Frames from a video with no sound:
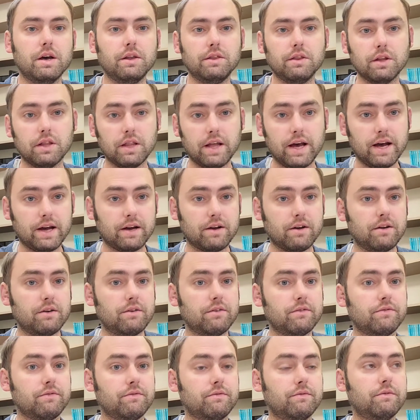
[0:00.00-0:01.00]
and the lack
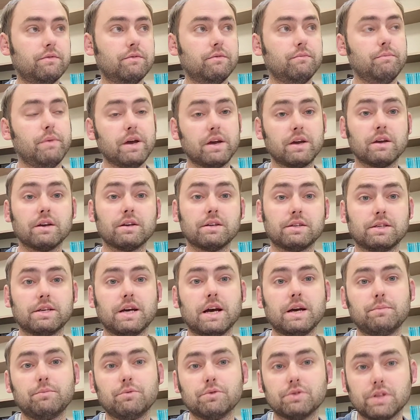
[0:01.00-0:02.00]
of making
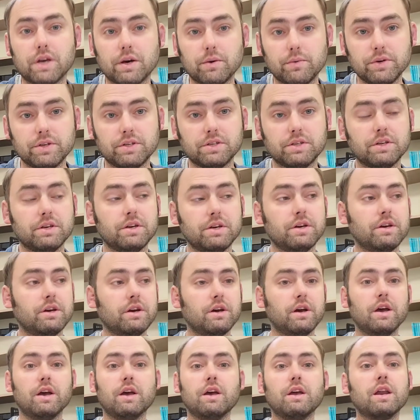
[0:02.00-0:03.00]
disciples that we see
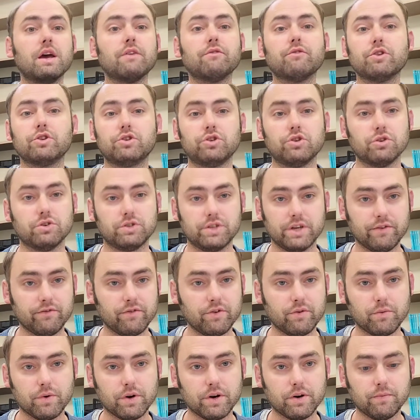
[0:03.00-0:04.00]
in every church
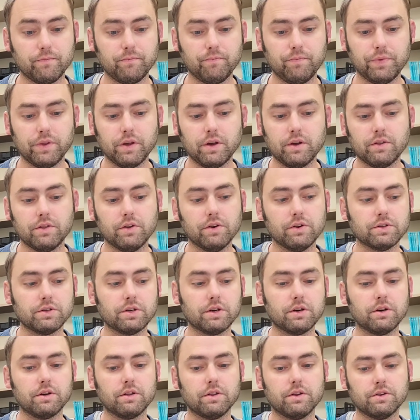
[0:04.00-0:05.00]
everywhere. There's
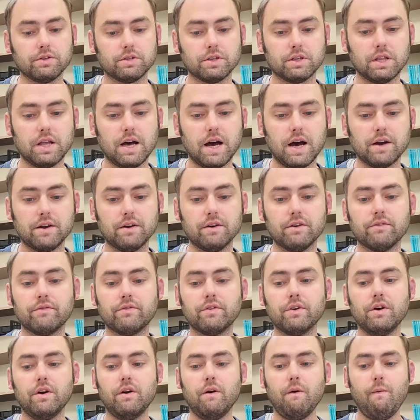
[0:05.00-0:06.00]
a lot of
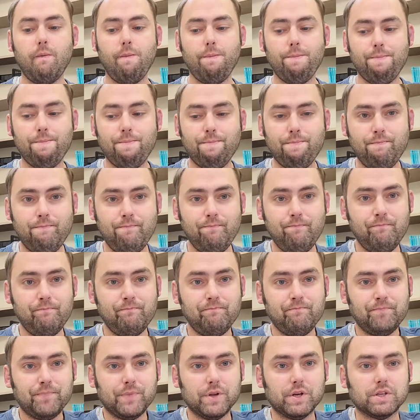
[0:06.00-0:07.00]

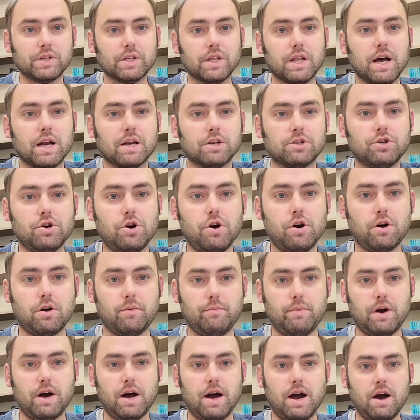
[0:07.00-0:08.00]
talk
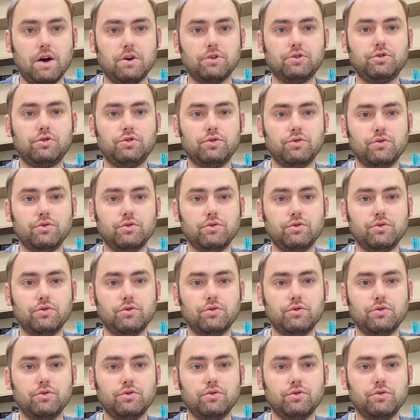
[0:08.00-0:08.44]
about how